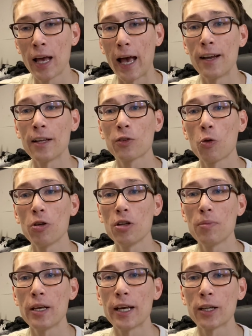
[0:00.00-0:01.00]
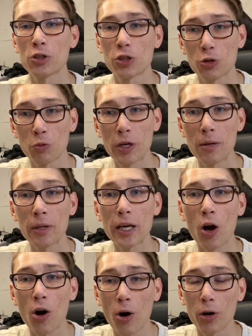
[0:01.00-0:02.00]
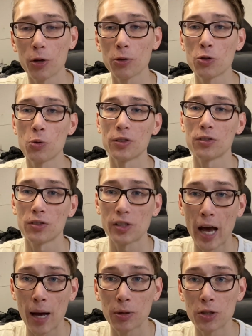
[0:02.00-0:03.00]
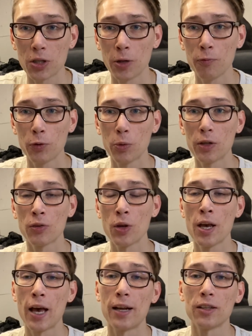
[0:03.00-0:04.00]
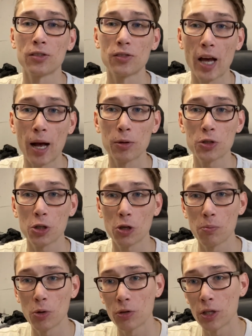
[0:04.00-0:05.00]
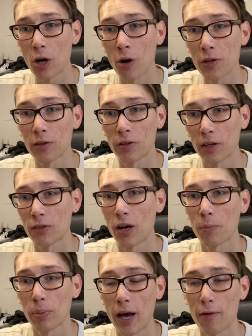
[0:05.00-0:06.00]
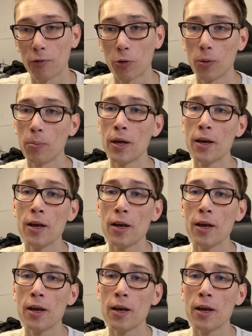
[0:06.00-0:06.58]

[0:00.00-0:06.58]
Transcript: and it's going to be extremely harder to establish influence and establish a community on the TikTok platform.